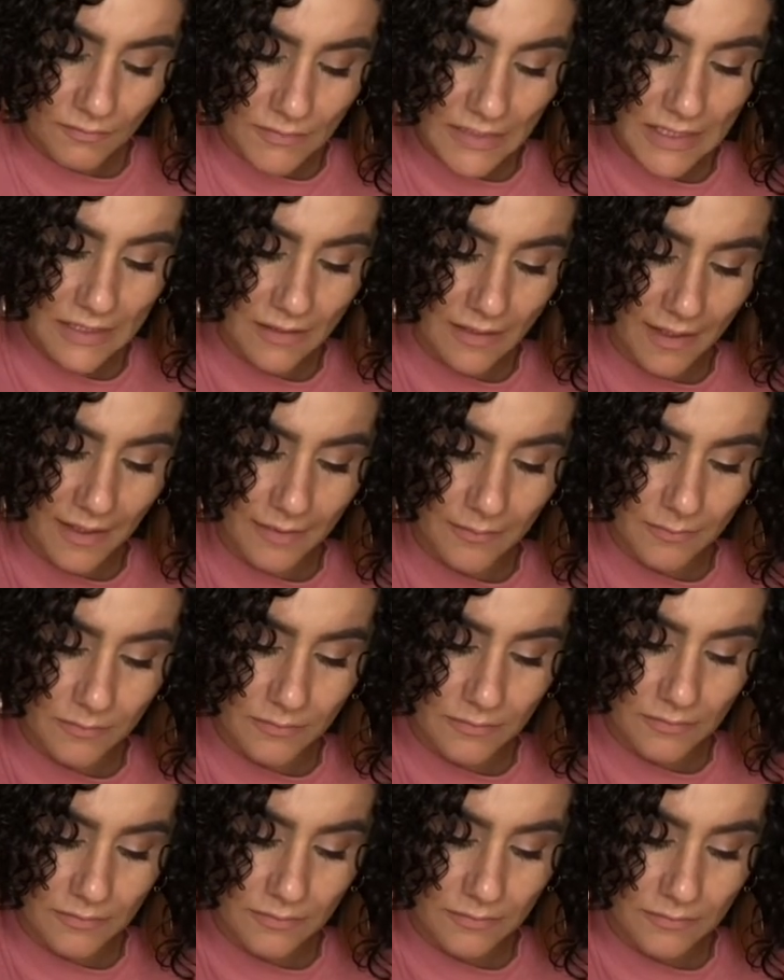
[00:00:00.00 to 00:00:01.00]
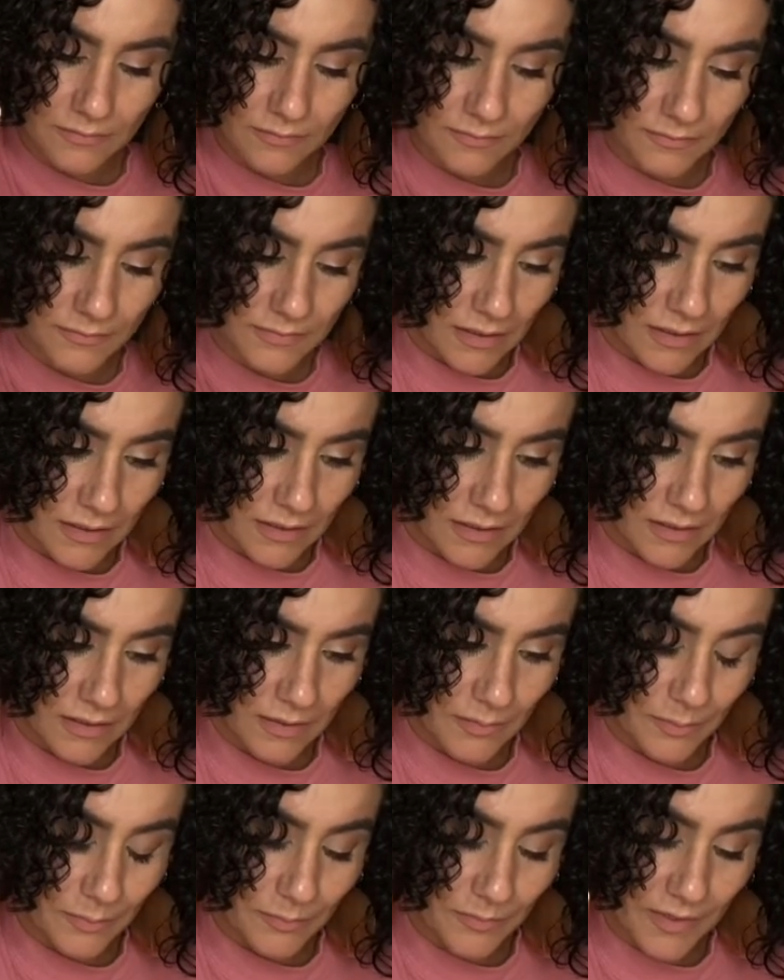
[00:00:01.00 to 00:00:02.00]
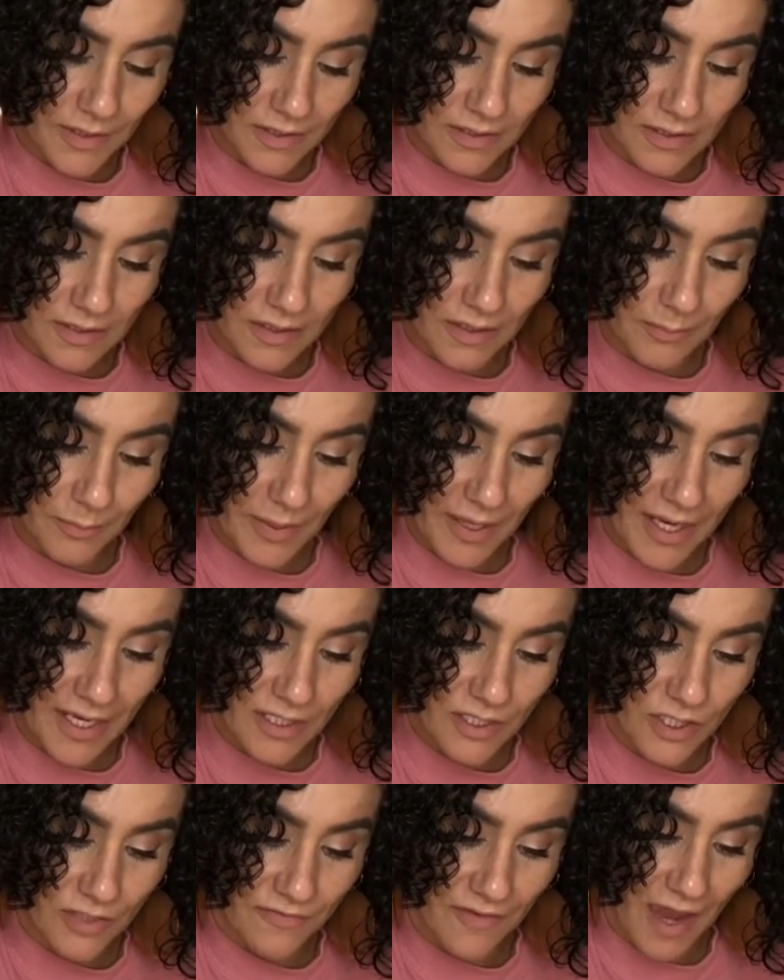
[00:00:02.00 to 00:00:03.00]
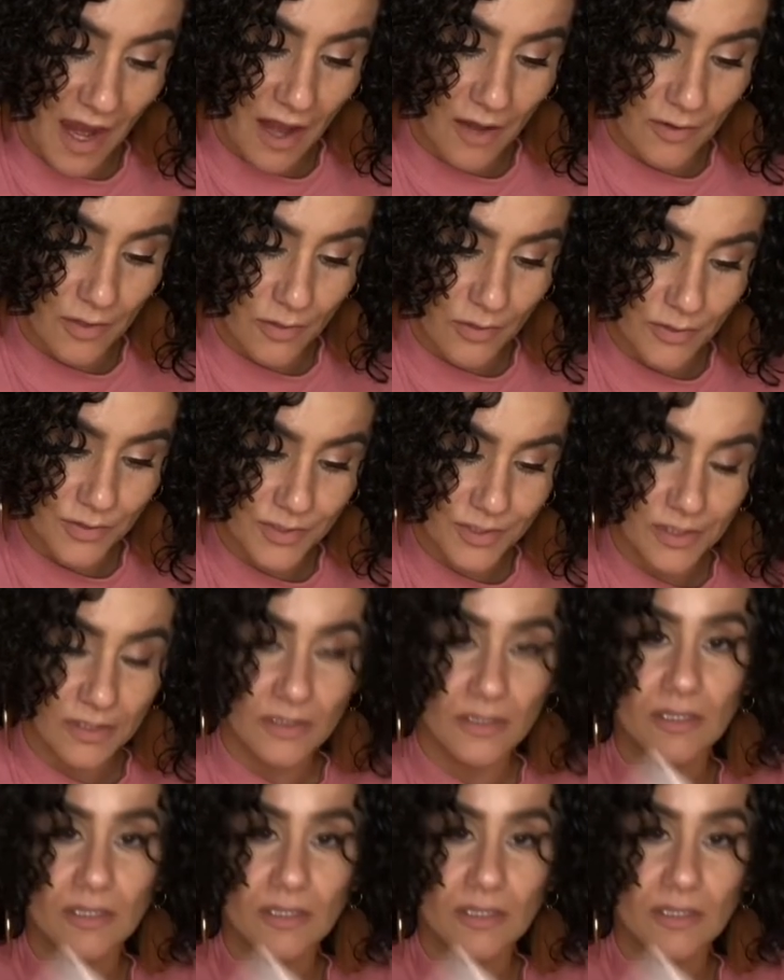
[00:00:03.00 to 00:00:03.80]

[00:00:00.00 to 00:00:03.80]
Yeah. the page of arrows.